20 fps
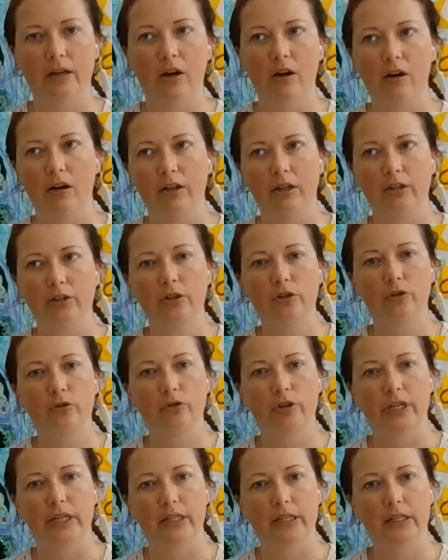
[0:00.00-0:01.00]
on our
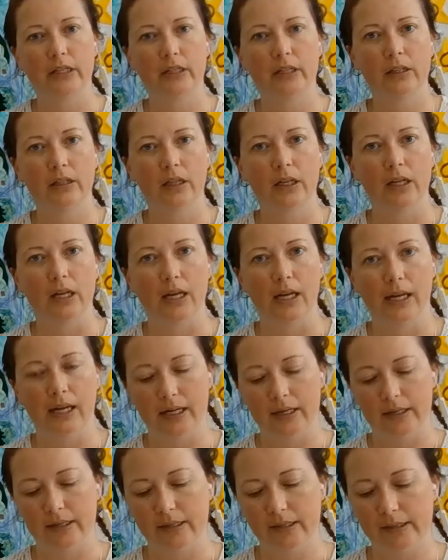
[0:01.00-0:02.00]
street
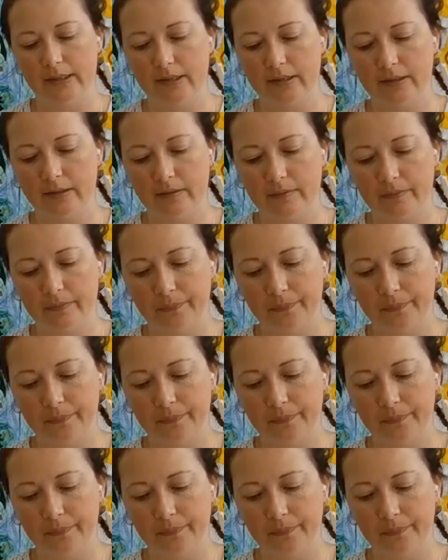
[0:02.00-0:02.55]
is.